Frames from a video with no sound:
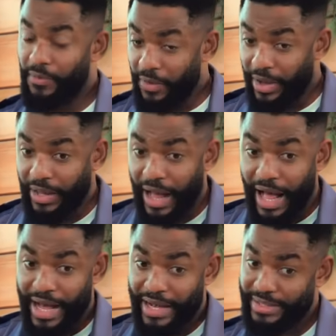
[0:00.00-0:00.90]
Well,
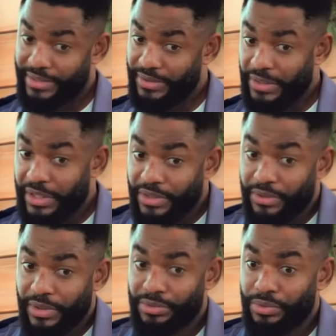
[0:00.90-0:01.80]
I took her
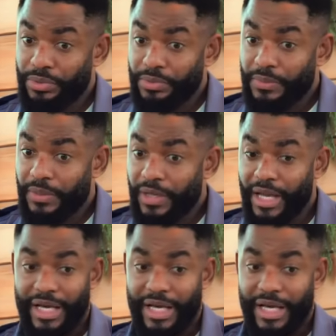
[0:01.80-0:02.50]
to her room.